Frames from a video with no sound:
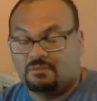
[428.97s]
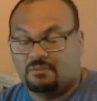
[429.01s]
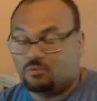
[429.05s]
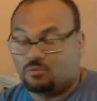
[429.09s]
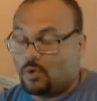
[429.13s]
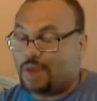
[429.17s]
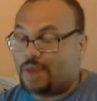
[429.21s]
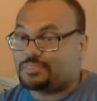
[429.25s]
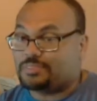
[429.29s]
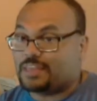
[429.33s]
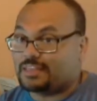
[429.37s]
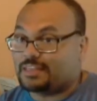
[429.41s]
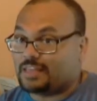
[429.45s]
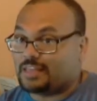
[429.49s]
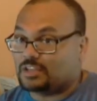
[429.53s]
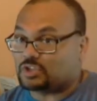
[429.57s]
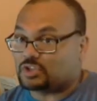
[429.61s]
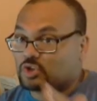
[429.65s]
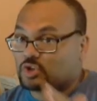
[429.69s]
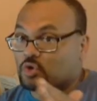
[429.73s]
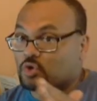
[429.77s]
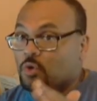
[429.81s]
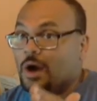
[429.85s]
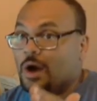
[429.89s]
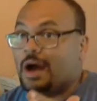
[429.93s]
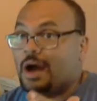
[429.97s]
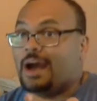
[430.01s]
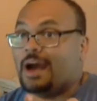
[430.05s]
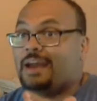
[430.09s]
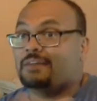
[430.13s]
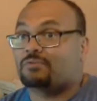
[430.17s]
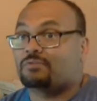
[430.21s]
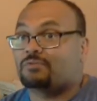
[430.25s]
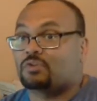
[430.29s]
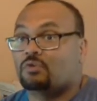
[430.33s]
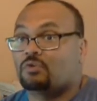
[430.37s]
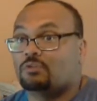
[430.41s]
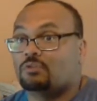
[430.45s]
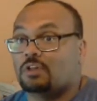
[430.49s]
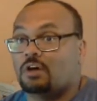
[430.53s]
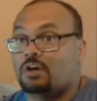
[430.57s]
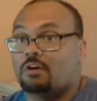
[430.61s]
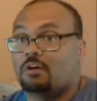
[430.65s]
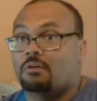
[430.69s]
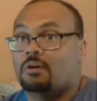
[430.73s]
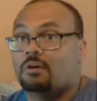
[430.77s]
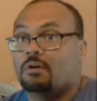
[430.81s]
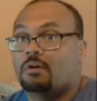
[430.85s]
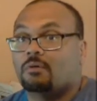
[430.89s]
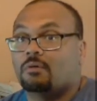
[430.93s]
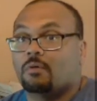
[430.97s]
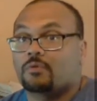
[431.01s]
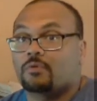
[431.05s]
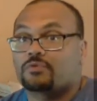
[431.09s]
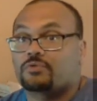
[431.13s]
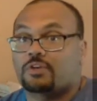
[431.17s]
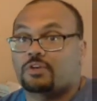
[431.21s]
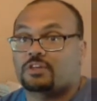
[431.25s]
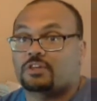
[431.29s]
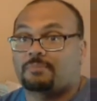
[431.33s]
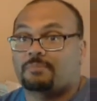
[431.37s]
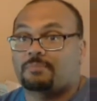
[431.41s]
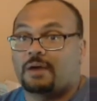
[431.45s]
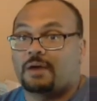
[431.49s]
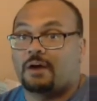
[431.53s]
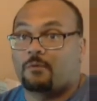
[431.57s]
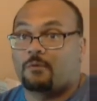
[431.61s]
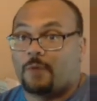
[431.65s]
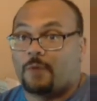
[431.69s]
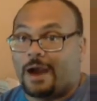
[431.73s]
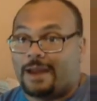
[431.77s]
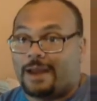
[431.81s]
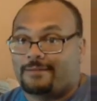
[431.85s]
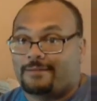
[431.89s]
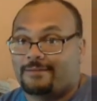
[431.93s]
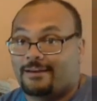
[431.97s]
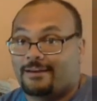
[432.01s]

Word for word: Do I think that's too high, too low, or just about right?